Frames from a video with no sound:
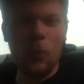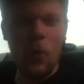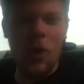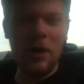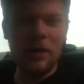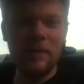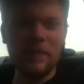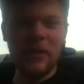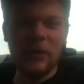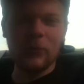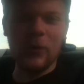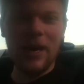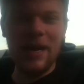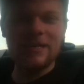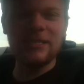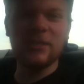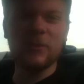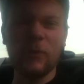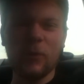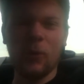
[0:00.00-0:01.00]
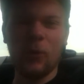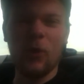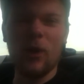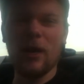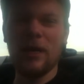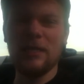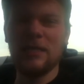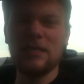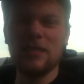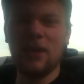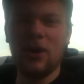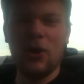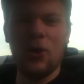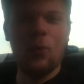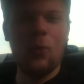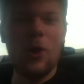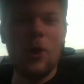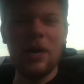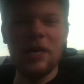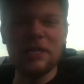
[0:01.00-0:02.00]
won him the race for once.
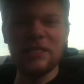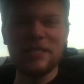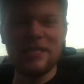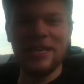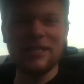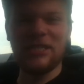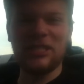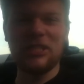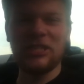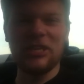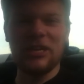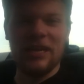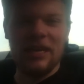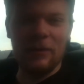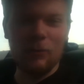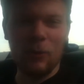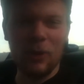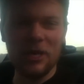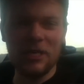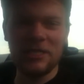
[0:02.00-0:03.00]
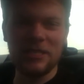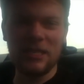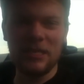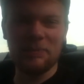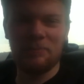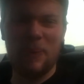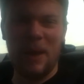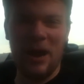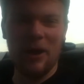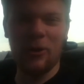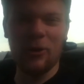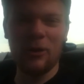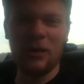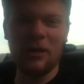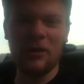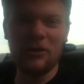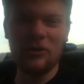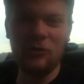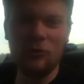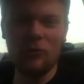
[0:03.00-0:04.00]
What is this shit? What is this
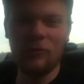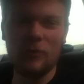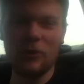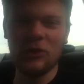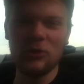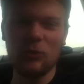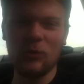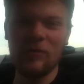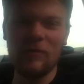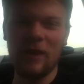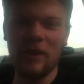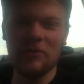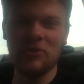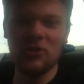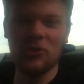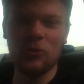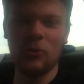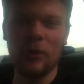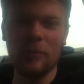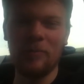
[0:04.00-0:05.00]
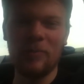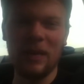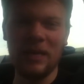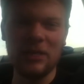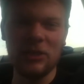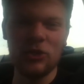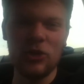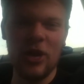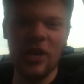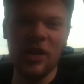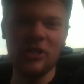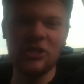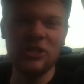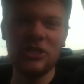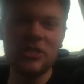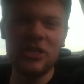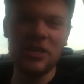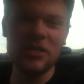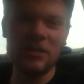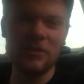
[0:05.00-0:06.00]
parallel universe we've entered where Pitt's
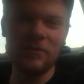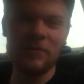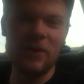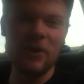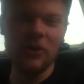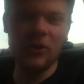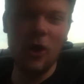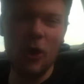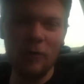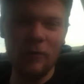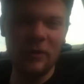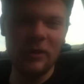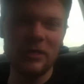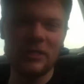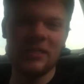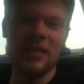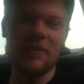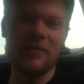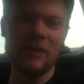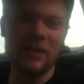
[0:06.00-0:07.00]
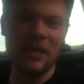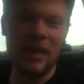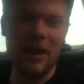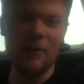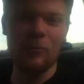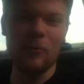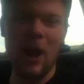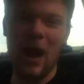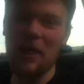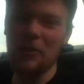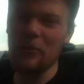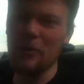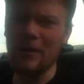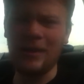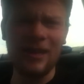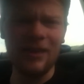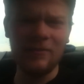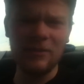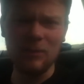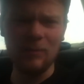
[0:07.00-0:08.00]
strategy doesn't fuck over the 78, rather
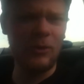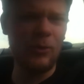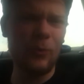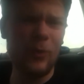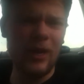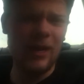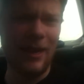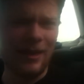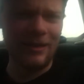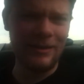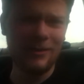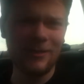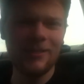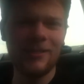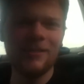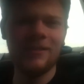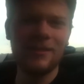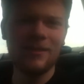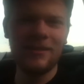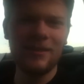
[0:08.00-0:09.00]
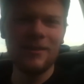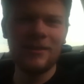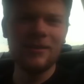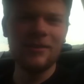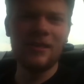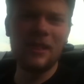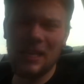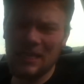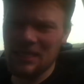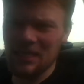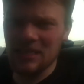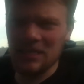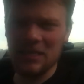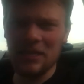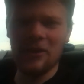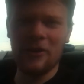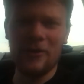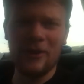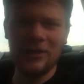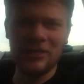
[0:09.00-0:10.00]
it gives him the win? This is
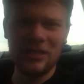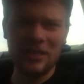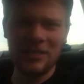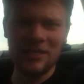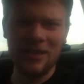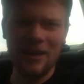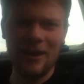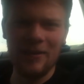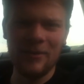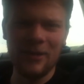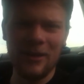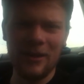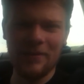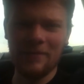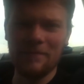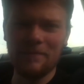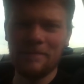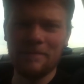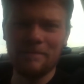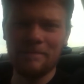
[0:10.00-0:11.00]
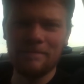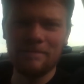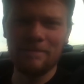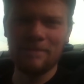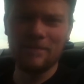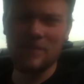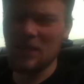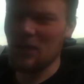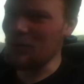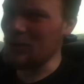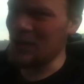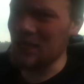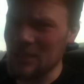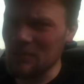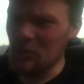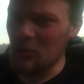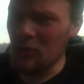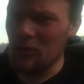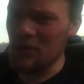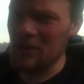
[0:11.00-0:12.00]
an interesting timeline. Can we
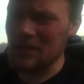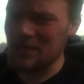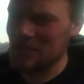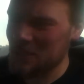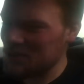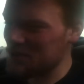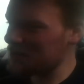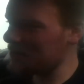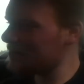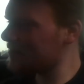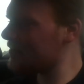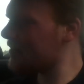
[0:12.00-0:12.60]
get some more of this?